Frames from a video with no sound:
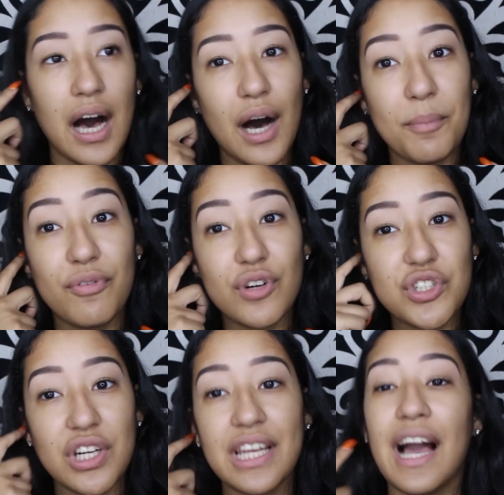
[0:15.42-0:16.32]

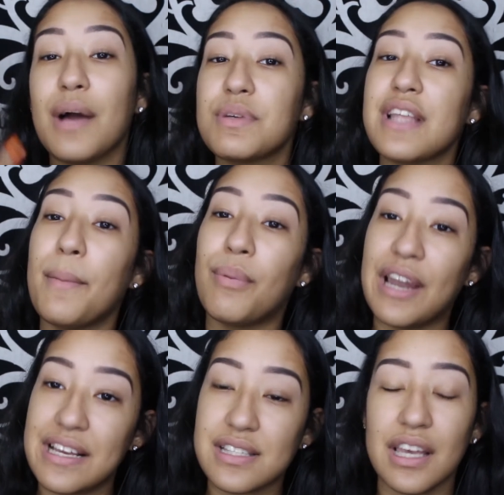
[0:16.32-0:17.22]
Unfortunately, I was not
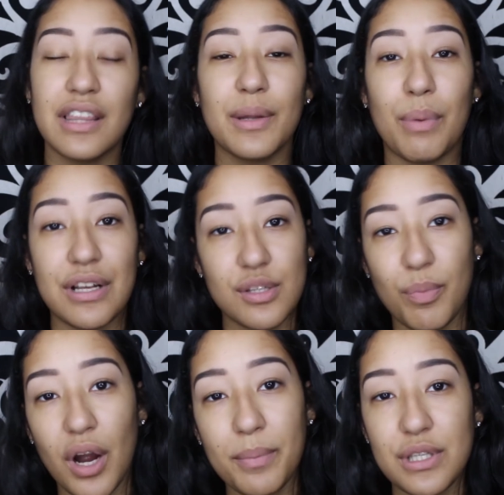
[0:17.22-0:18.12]
blessed in the brow
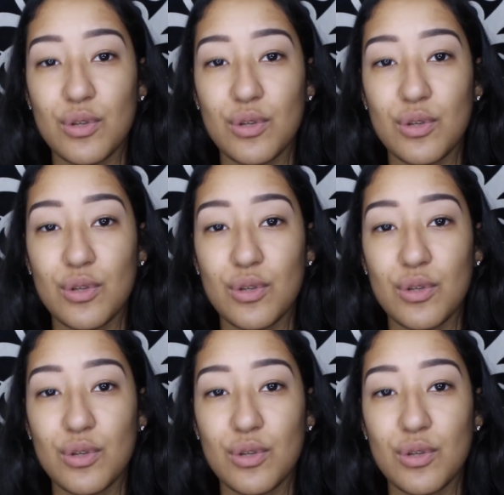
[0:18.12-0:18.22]
department,